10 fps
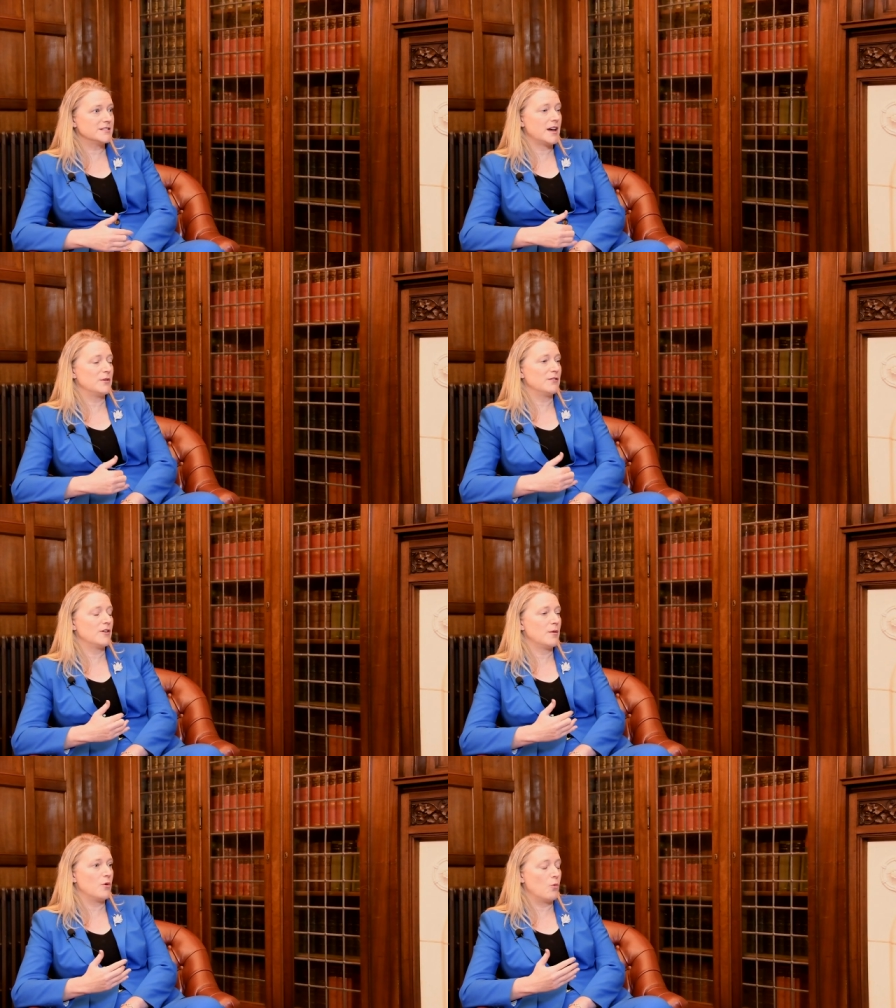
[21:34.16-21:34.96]
coming
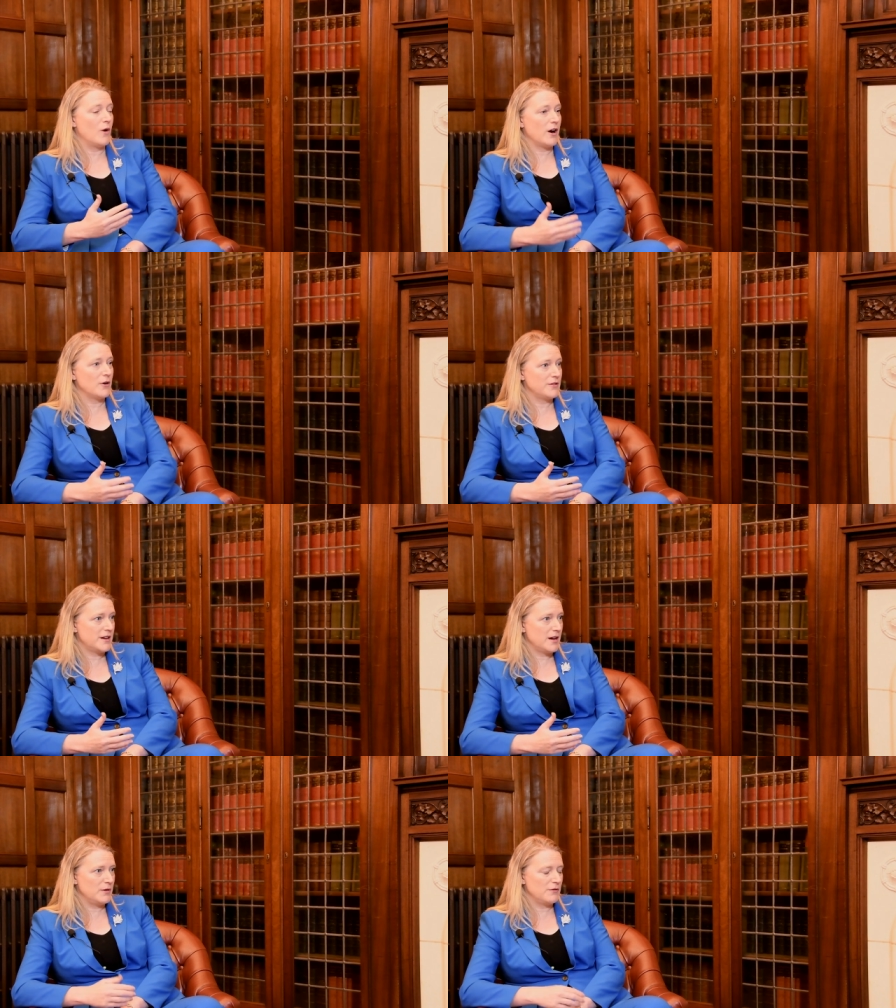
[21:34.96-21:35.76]
from? Where are they
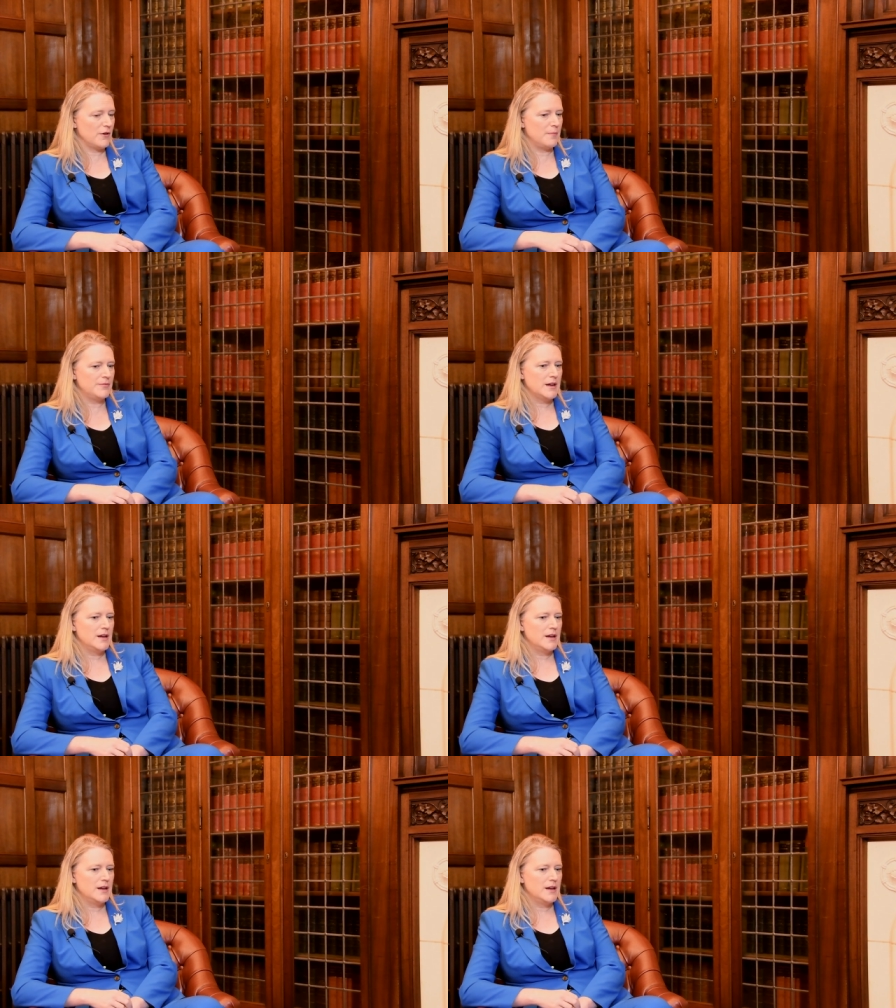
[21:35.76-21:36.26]
coming from?